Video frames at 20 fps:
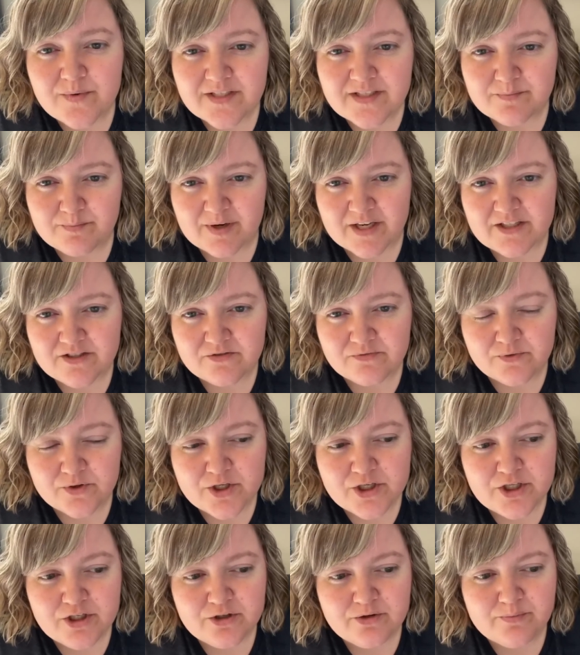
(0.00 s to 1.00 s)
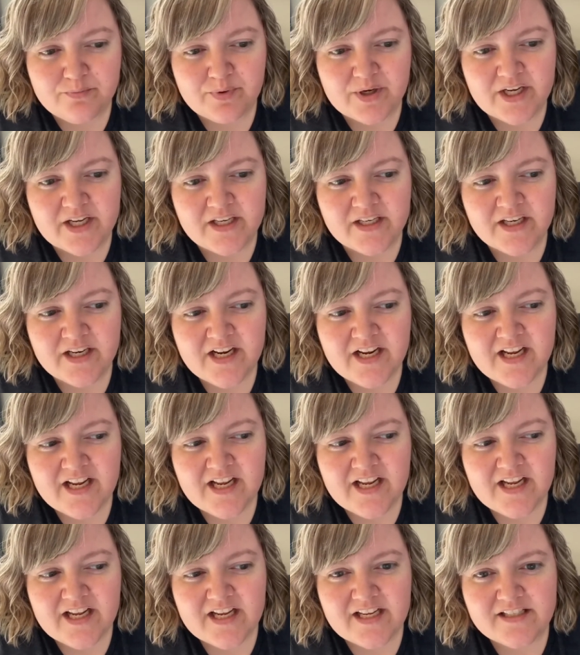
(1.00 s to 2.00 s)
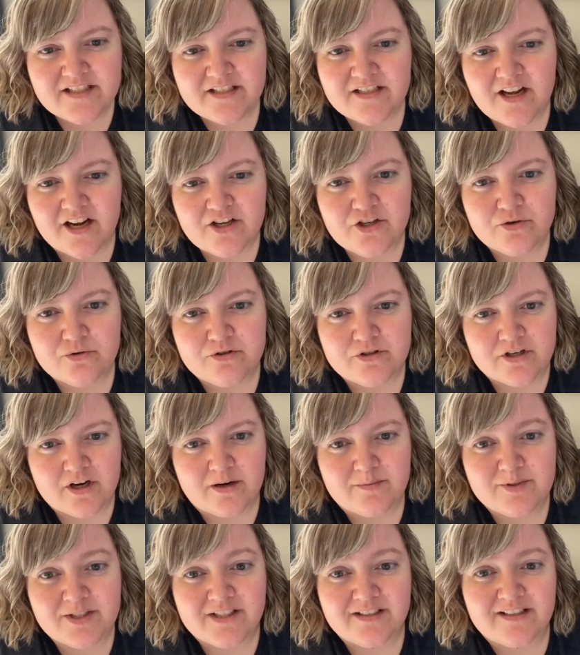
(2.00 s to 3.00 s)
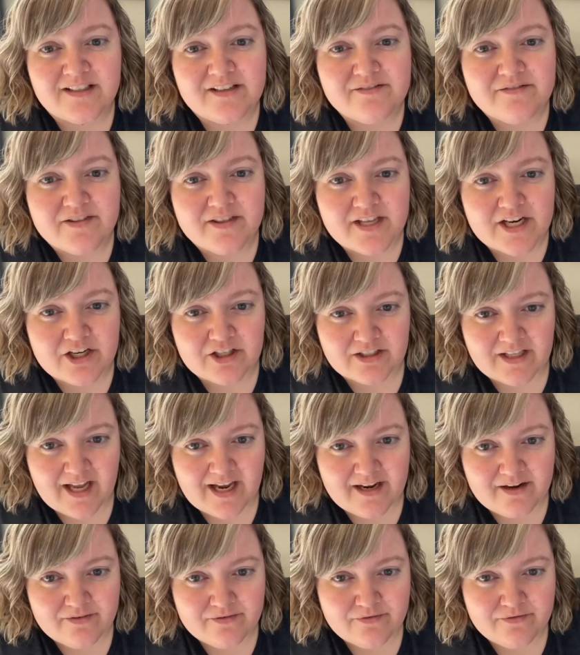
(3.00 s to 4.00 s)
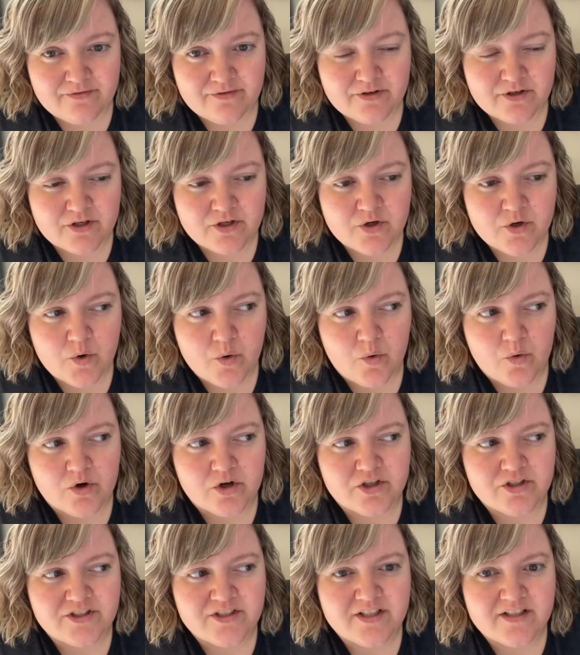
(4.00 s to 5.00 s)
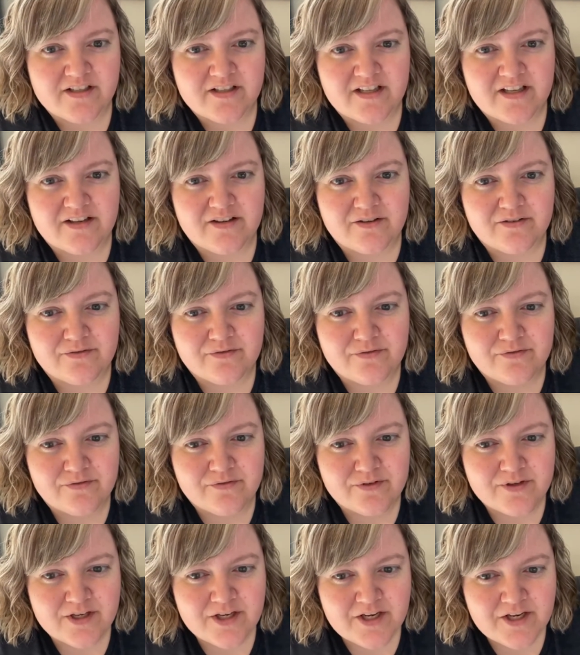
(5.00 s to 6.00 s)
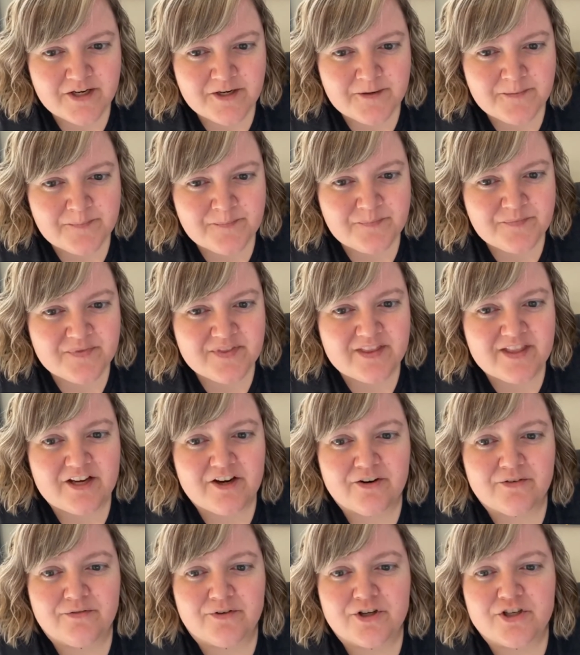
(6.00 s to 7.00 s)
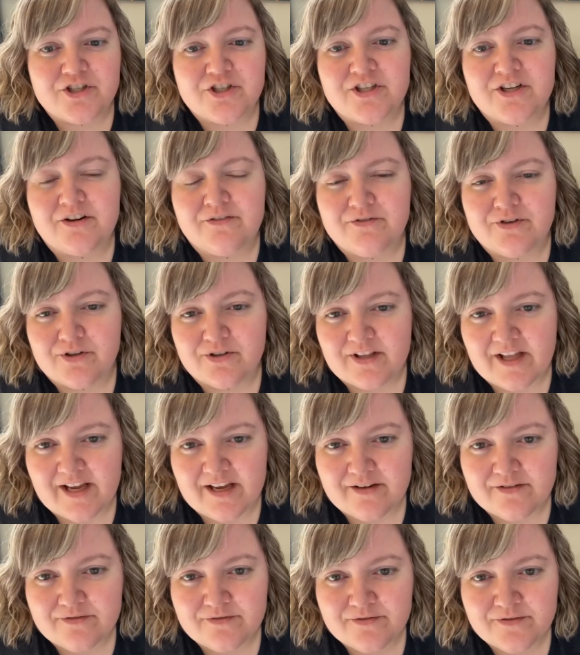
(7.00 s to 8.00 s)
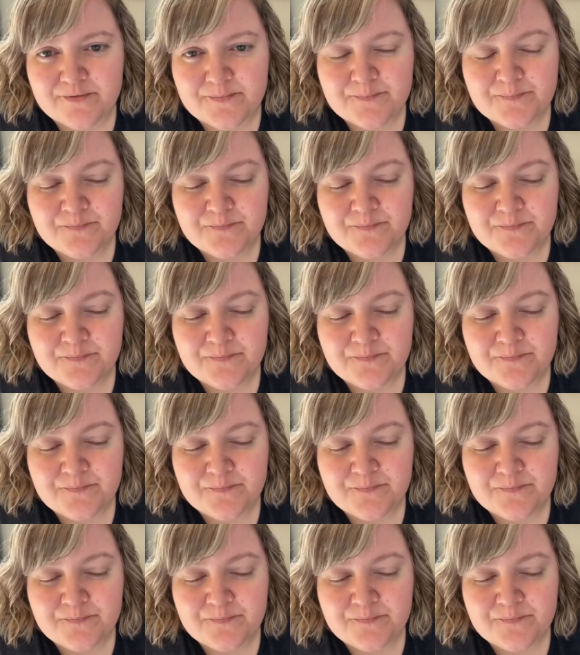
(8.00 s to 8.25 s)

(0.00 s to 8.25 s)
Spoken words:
what's best for you, but it's not your job to live their life or to live their version of your life.